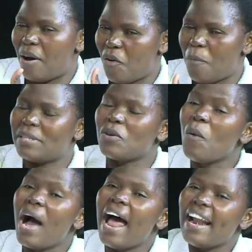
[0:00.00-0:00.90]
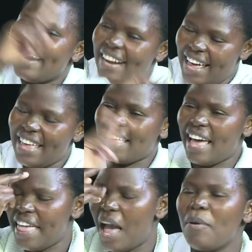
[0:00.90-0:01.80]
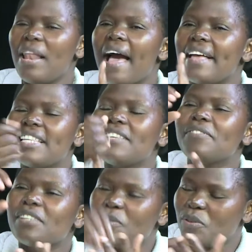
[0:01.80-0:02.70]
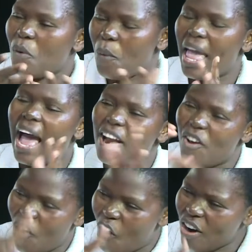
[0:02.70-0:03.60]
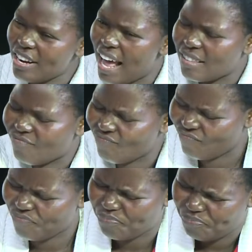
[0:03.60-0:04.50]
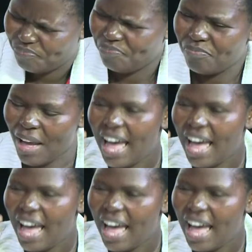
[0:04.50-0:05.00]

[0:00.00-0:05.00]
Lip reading: should be private, should be kept confidential, and you want to have that interaction with the doctors themselves.